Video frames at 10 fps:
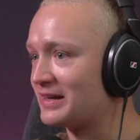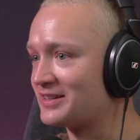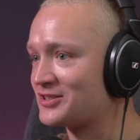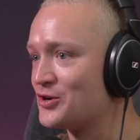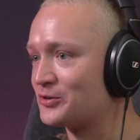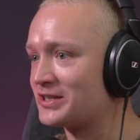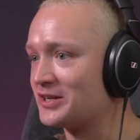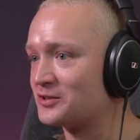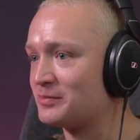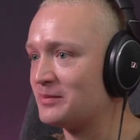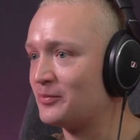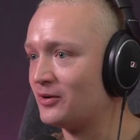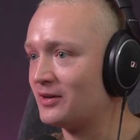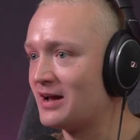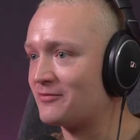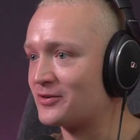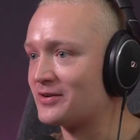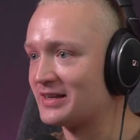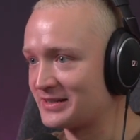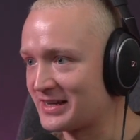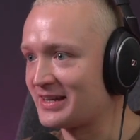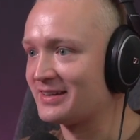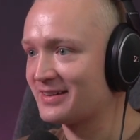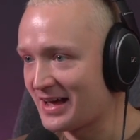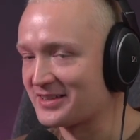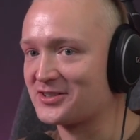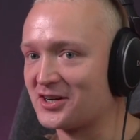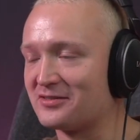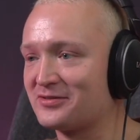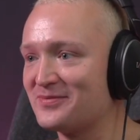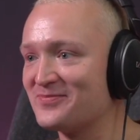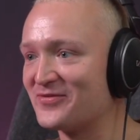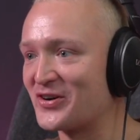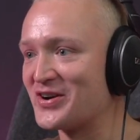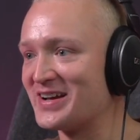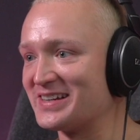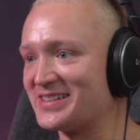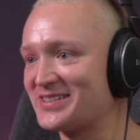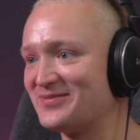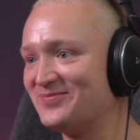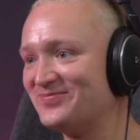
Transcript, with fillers: I guess. No salespeople ever. That is a hats off. Very nice.